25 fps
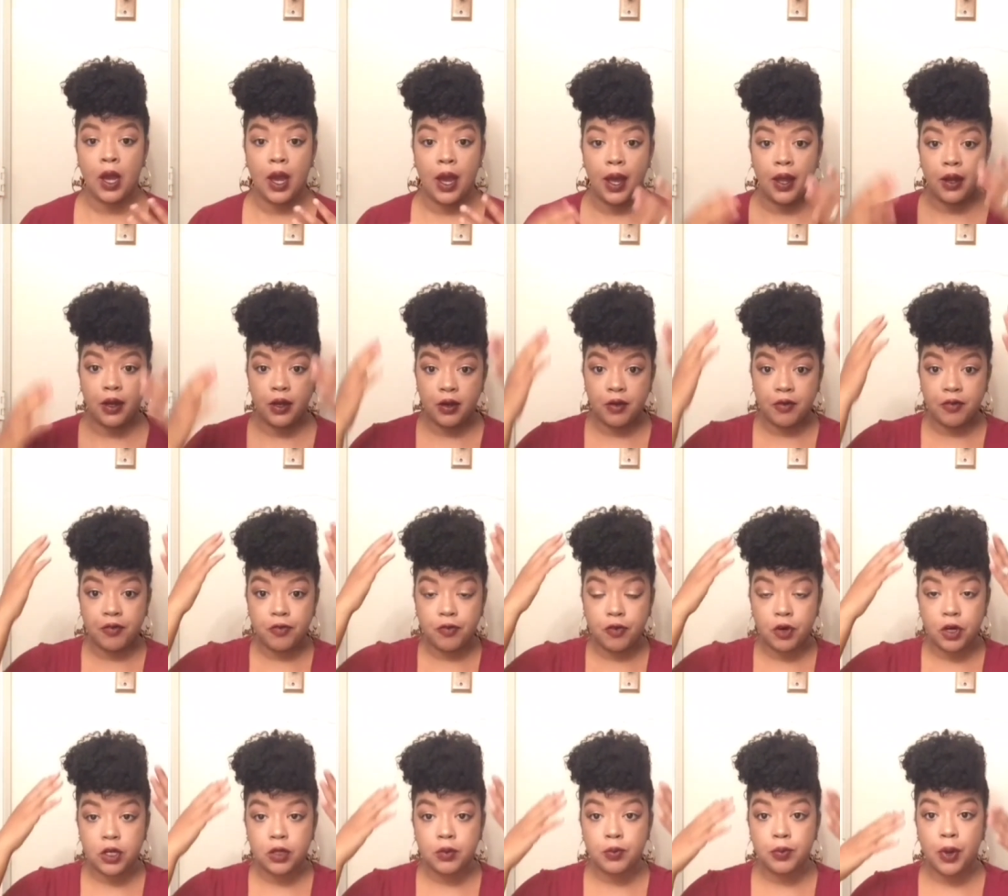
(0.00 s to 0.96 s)
And the
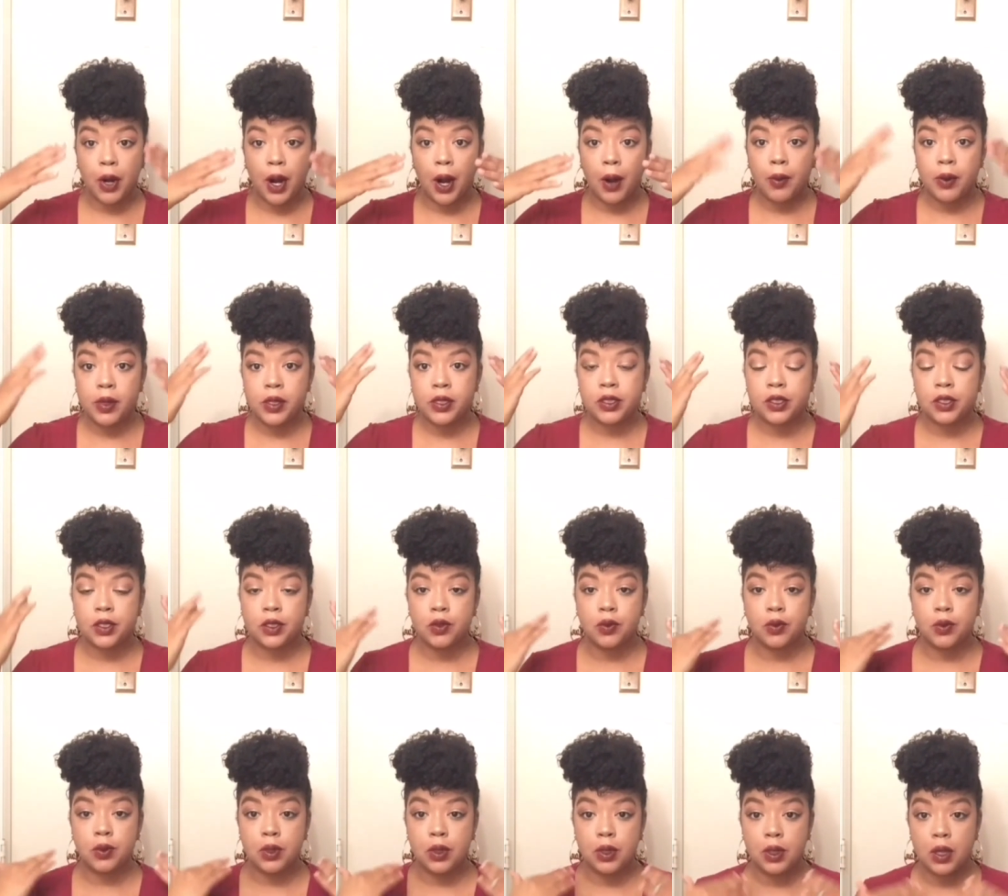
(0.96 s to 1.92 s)
front part was
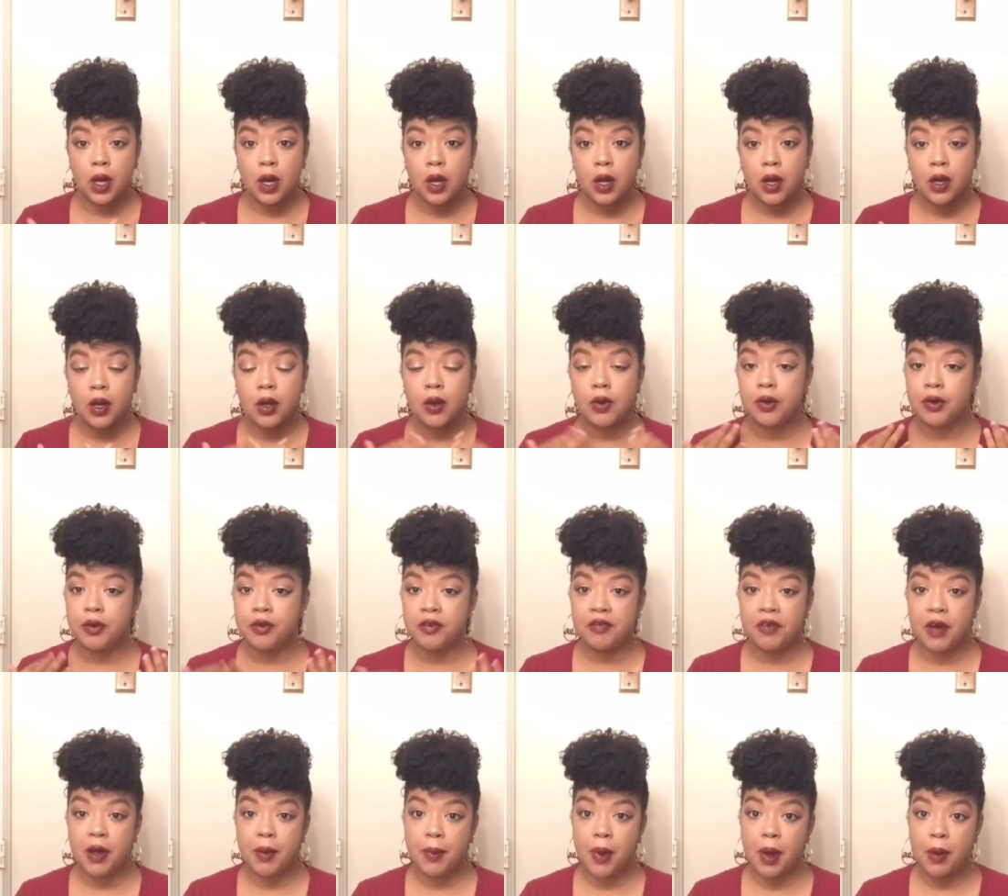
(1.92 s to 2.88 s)
too long, couldn't
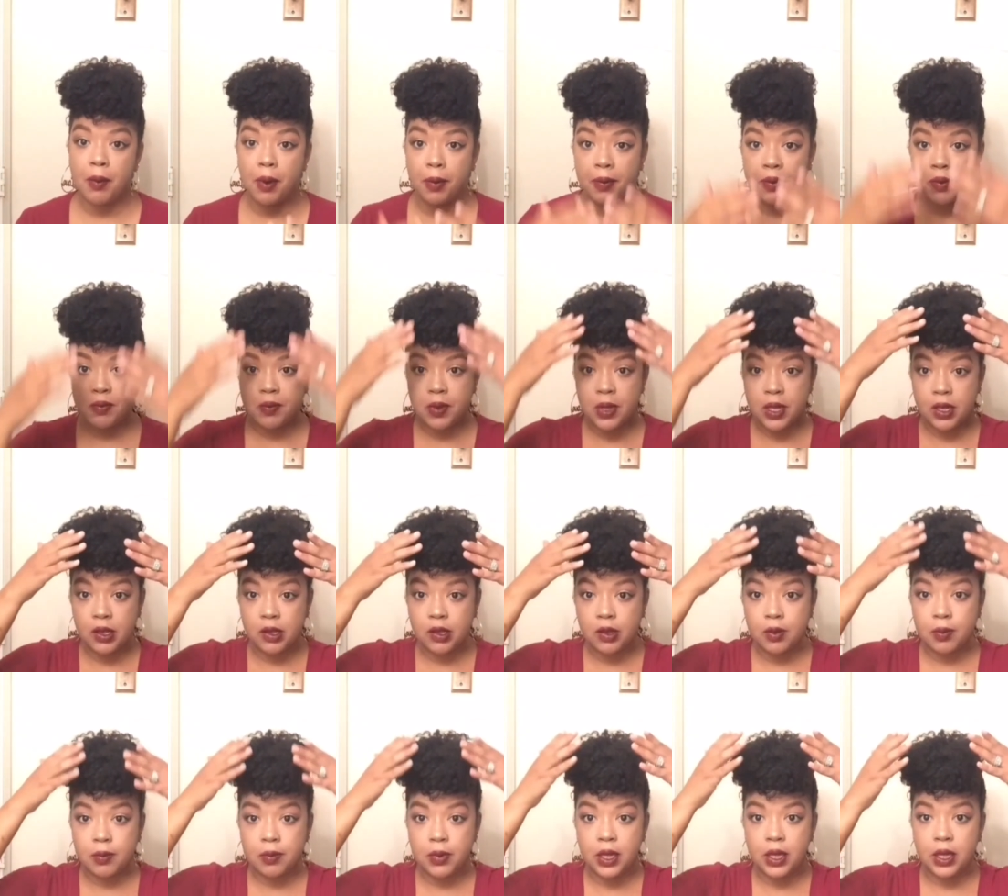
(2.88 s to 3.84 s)
find my bobby pins
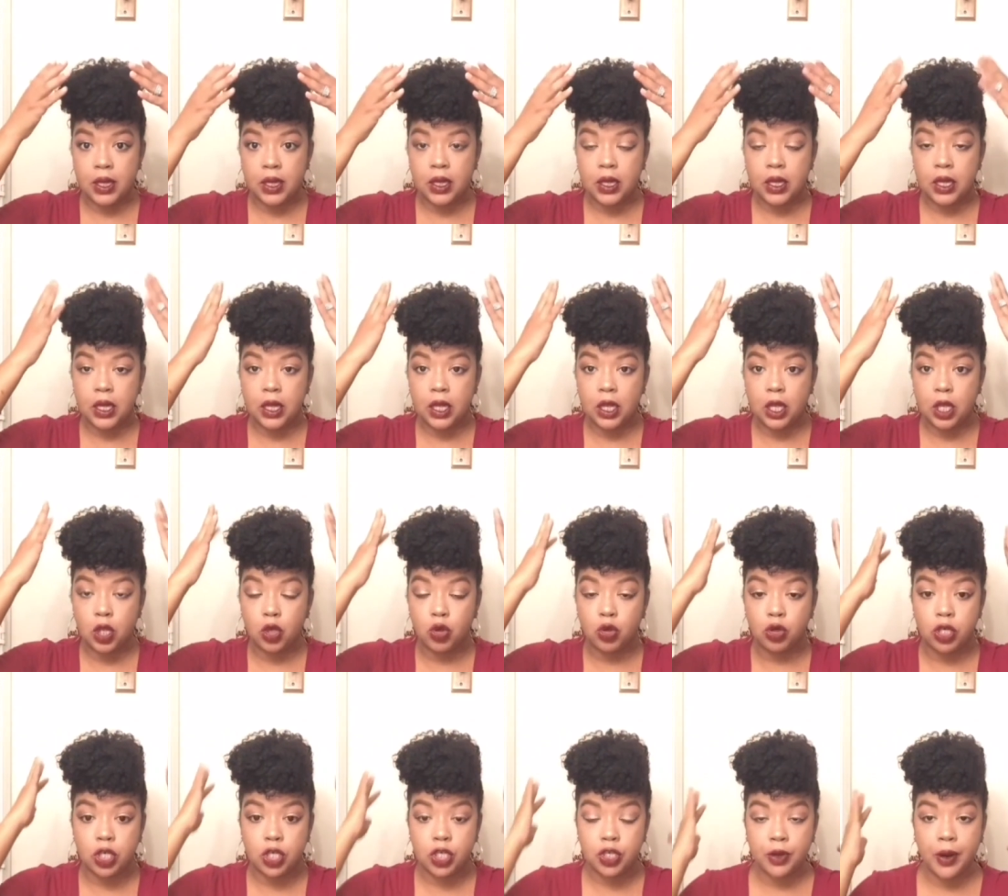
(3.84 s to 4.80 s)
to make it
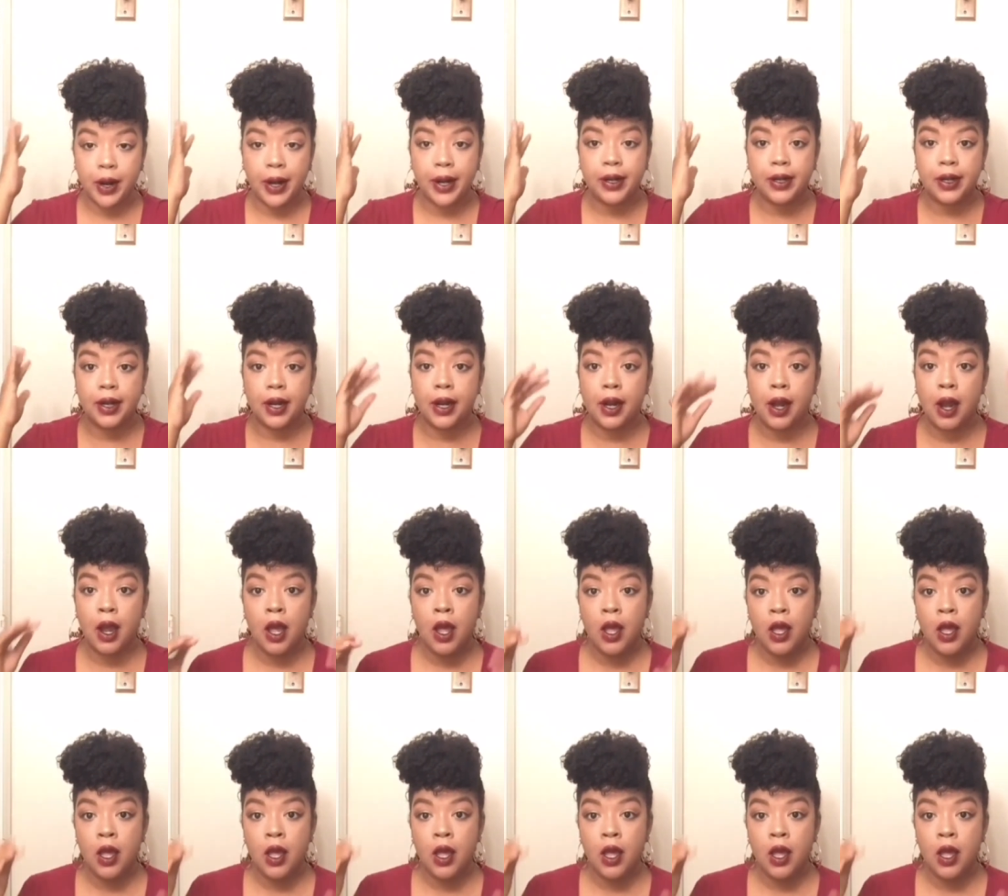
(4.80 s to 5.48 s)
look shorter.